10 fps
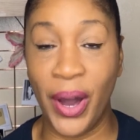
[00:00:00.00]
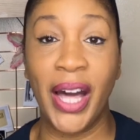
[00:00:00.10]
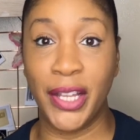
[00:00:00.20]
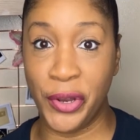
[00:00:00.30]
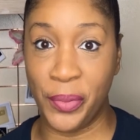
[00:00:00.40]
a
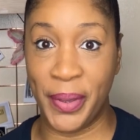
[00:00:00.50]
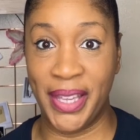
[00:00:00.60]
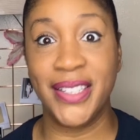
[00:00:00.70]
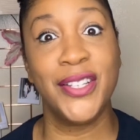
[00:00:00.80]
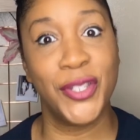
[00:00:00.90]
little
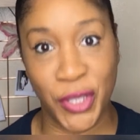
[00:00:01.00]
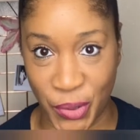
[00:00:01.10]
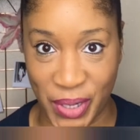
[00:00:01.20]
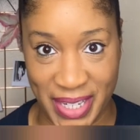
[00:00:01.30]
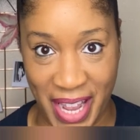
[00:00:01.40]
bit
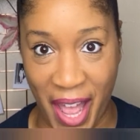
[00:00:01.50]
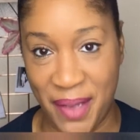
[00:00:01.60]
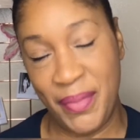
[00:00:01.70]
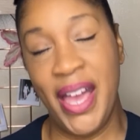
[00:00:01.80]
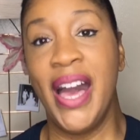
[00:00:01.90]
story time,
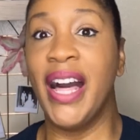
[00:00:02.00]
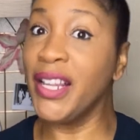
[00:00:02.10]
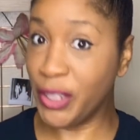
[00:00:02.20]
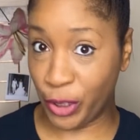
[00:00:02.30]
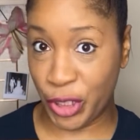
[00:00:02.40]
a
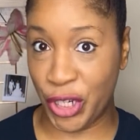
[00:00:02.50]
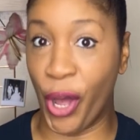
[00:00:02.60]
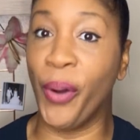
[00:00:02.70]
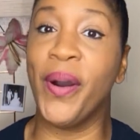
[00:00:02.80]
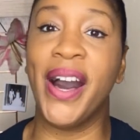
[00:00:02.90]
little
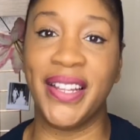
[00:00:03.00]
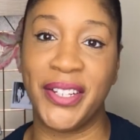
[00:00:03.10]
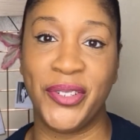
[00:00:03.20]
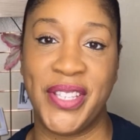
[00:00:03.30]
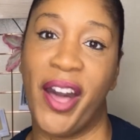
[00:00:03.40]
show, a little
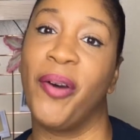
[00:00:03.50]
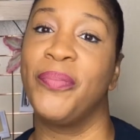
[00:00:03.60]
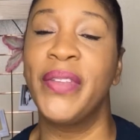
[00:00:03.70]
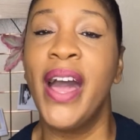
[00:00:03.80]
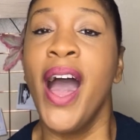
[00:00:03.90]
tell.
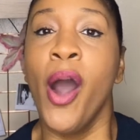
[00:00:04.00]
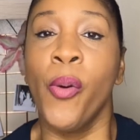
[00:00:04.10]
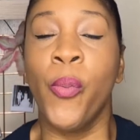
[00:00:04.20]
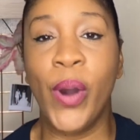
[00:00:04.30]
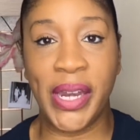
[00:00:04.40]

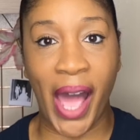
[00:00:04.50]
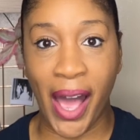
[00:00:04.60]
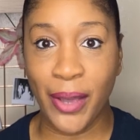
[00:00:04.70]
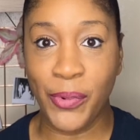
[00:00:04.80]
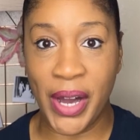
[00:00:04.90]
When I
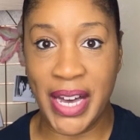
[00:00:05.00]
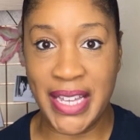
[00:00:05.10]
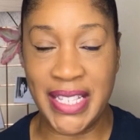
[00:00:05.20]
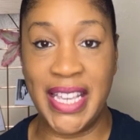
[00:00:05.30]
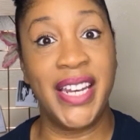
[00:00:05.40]

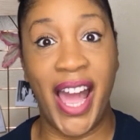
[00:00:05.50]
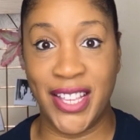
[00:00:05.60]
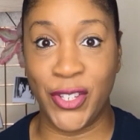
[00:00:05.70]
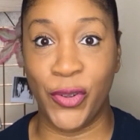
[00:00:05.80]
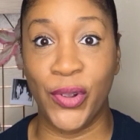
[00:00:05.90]
was in high
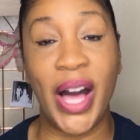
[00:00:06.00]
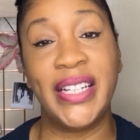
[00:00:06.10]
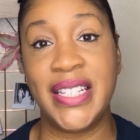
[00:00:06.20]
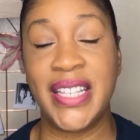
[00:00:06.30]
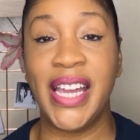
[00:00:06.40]
school, I
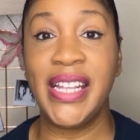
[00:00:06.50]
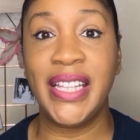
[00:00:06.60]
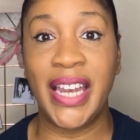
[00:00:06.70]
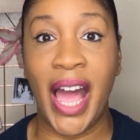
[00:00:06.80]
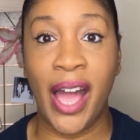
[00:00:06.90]
decided
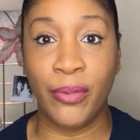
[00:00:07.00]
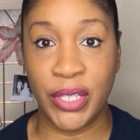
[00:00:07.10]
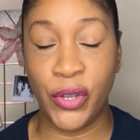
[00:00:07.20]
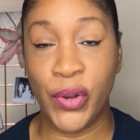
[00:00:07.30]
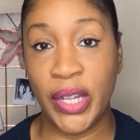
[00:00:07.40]
that I was
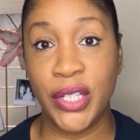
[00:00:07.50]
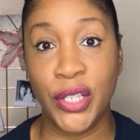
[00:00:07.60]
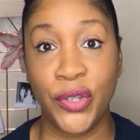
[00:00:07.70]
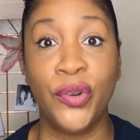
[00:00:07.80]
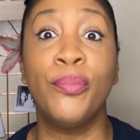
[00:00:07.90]
going
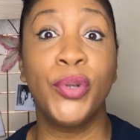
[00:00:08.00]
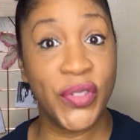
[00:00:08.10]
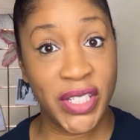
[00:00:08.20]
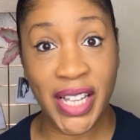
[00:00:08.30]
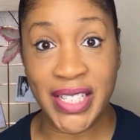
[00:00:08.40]
to move to
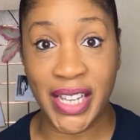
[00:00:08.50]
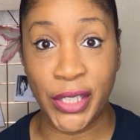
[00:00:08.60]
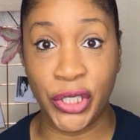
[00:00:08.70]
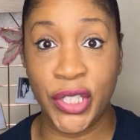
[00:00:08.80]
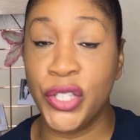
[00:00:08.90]
Los
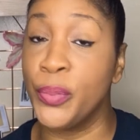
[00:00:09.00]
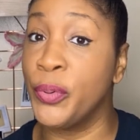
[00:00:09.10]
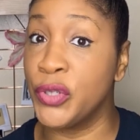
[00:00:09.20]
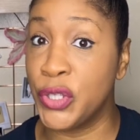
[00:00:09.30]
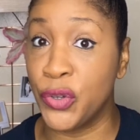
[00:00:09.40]
Angeles to
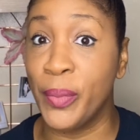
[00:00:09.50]
pursue my